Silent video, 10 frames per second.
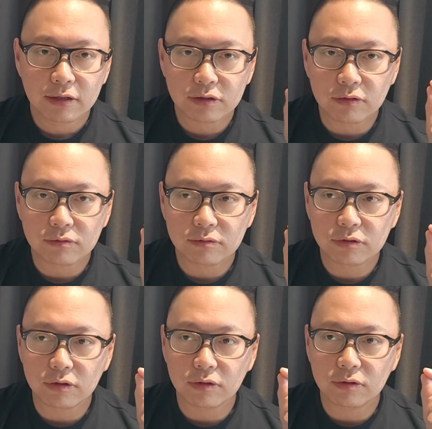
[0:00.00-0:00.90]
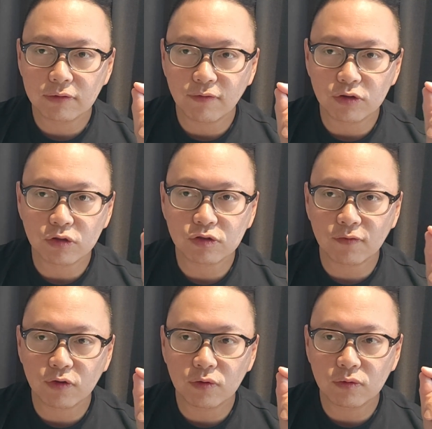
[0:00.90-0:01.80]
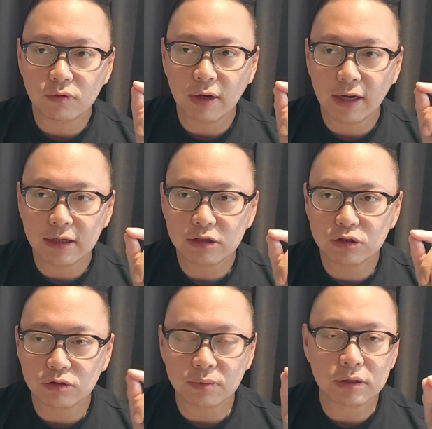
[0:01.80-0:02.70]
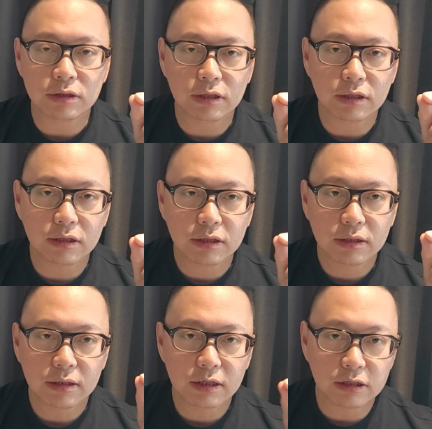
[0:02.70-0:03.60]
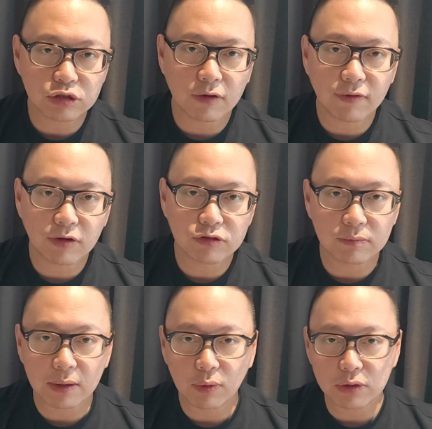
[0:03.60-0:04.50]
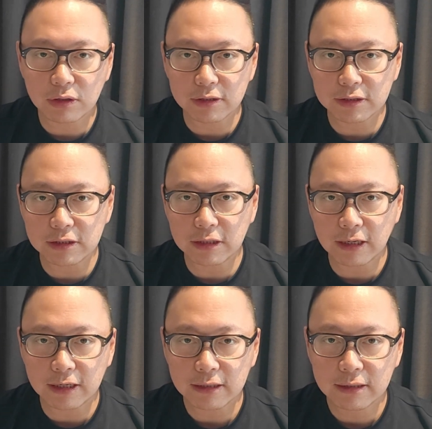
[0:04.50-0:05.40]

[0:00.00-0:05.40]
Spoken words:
So for those of you who has Jupiter in the 12th house, you may want to consider that.